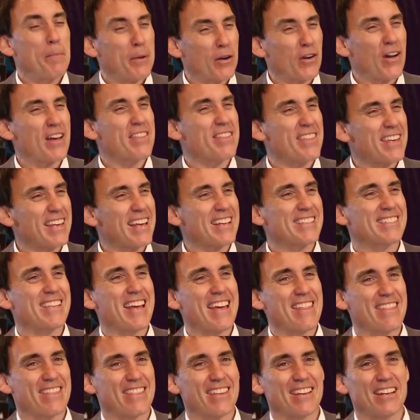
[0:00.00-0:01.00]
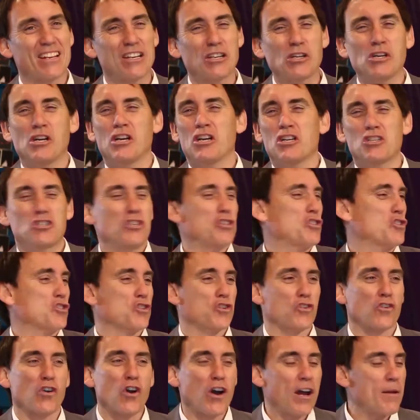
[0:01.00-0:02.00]
But I think it's that thing, just
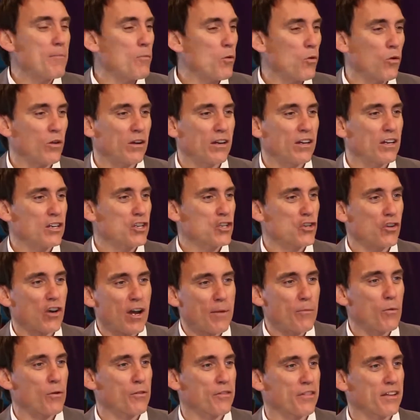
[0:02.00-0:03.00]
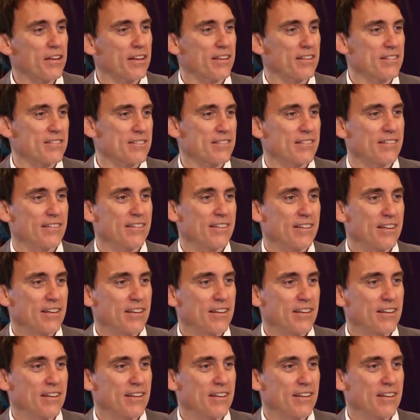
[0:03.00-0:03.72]
try more things.